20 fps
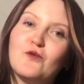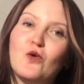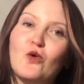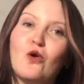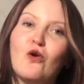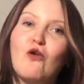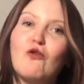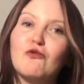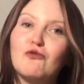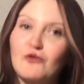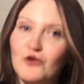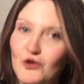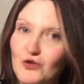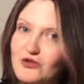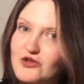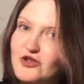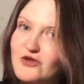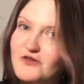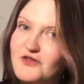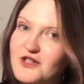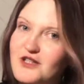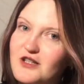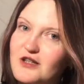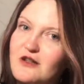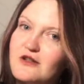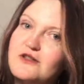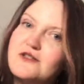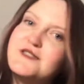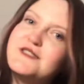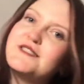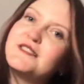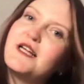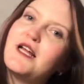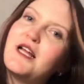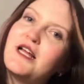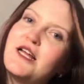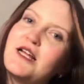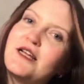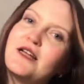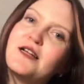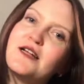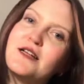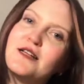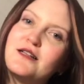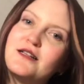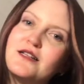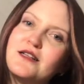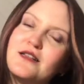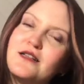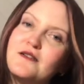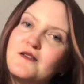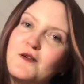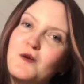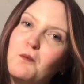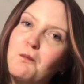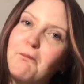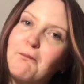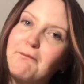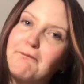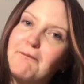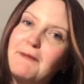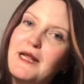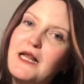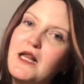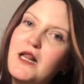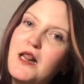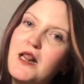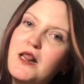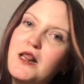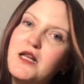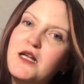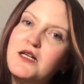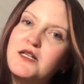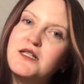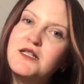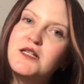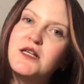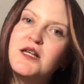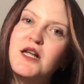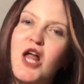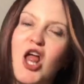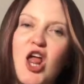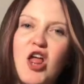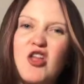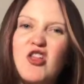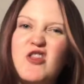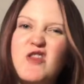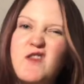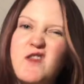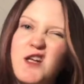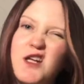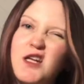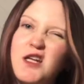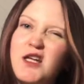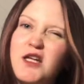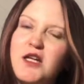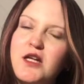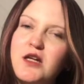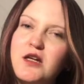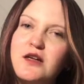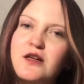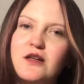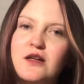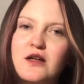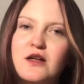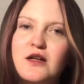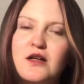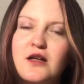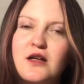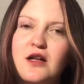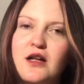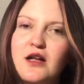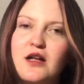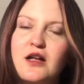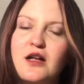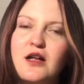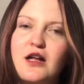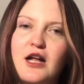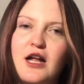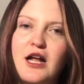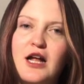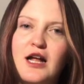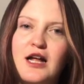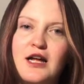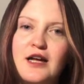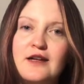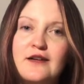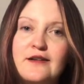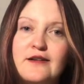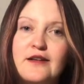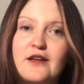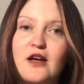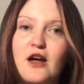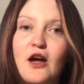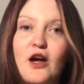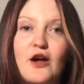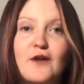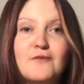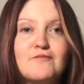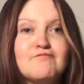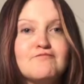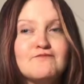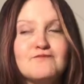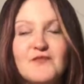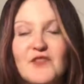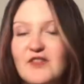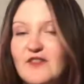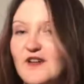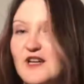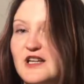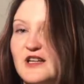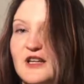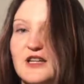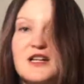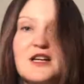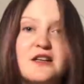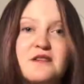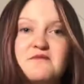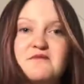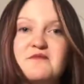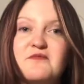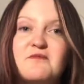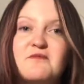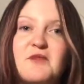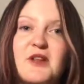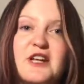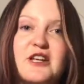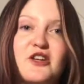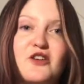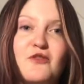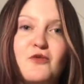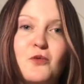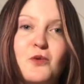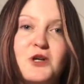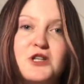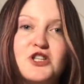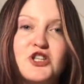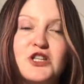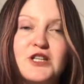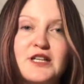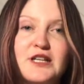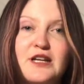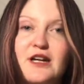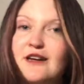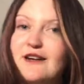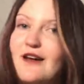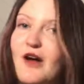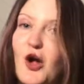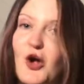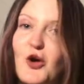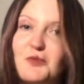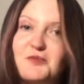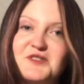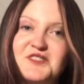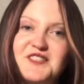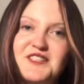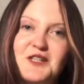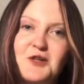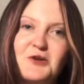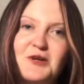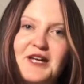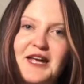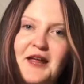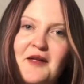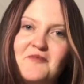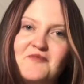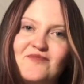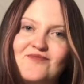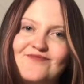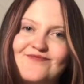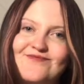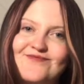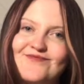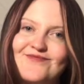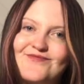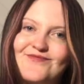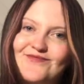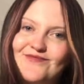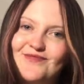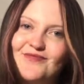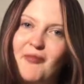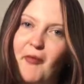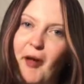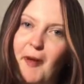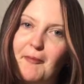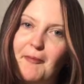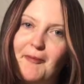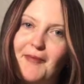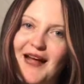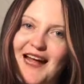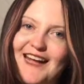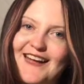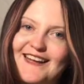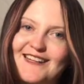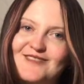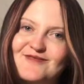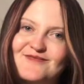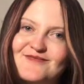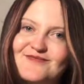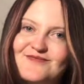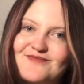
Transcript: for future videos, click the little bell thingy. And thank you for watching, and I hope to see you again. Bye.